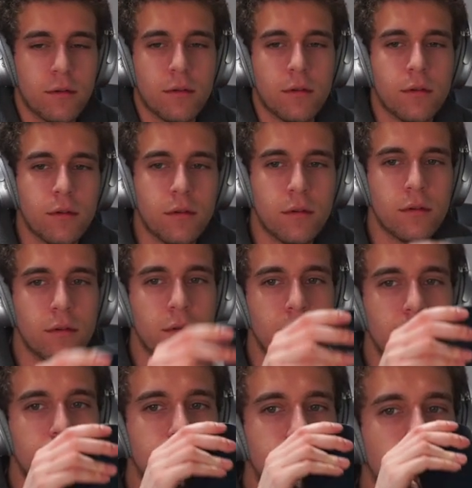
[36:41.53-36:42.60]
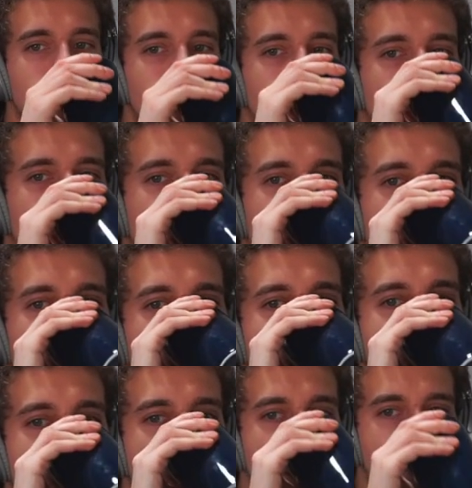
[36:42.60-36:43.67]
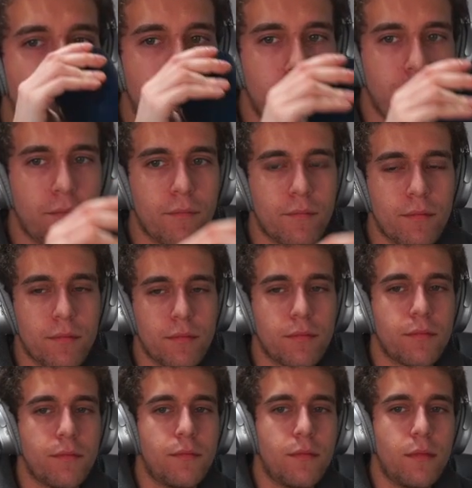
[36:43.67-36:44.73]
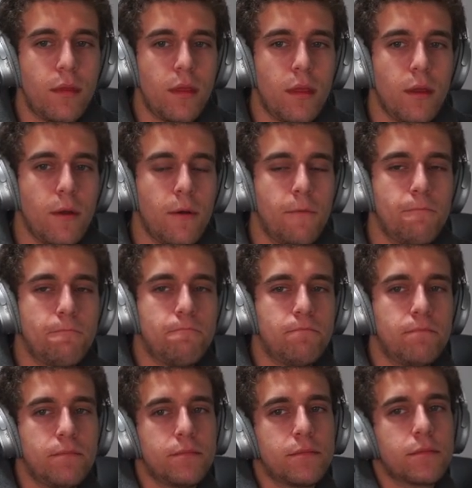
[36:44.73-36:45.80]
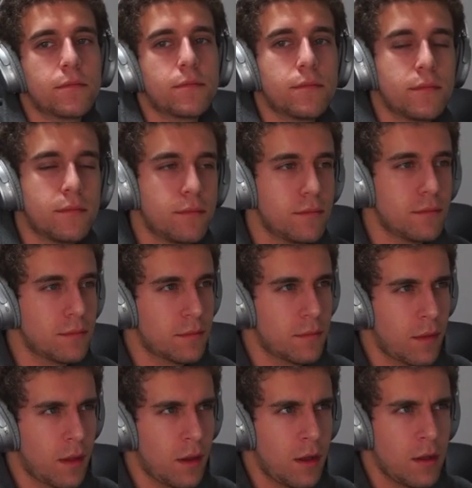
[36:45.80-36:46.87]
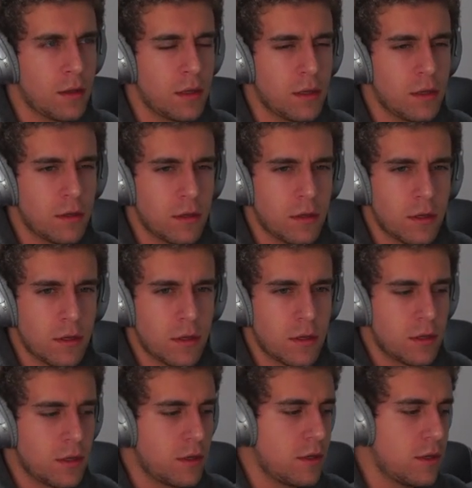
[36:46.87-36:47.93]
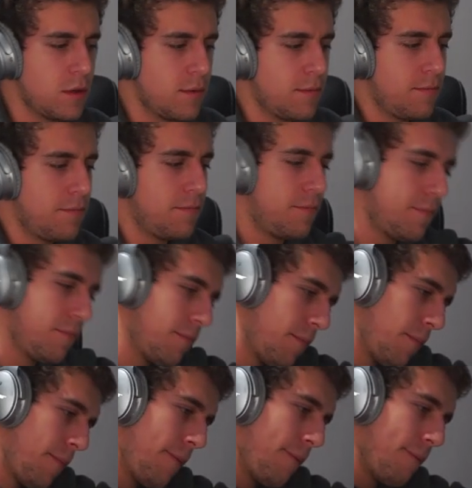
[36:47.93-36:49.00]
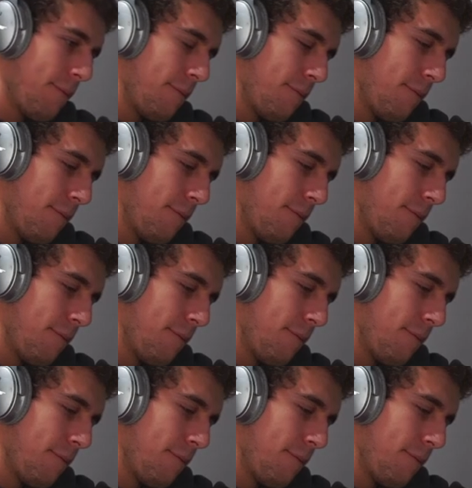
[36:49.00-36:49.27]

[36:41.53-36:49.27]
Nobody speaks.